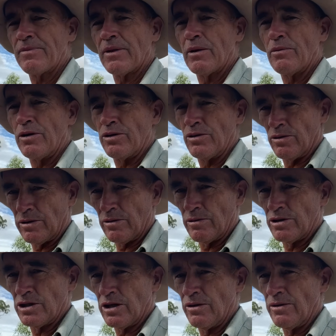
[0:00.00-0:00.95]
We thought there
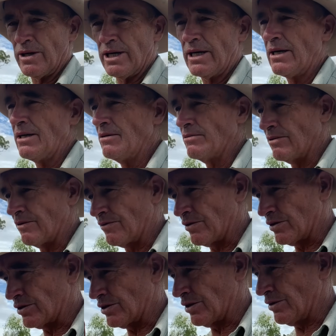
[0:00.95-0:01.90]
was 2 here, we've
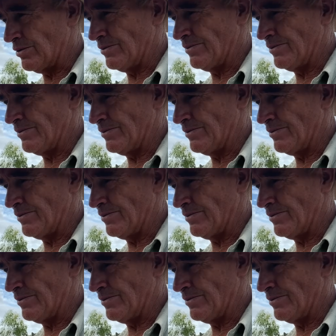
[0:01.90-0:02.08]
got 2.